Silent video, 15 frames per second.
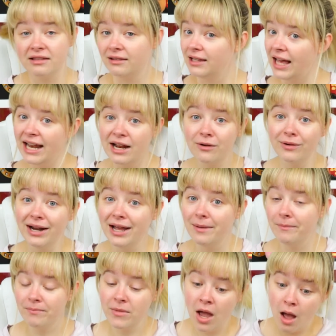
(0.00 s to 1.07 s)
Let it
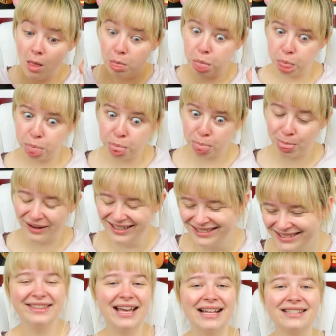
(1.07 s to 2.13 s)

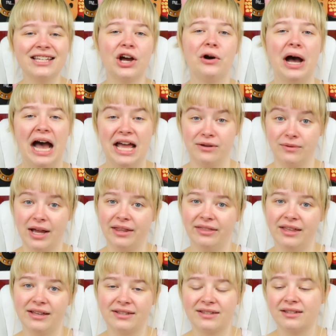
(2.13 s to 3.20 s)
rip. That's how I read
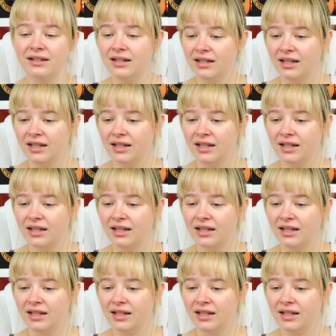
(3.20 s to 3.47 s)
this.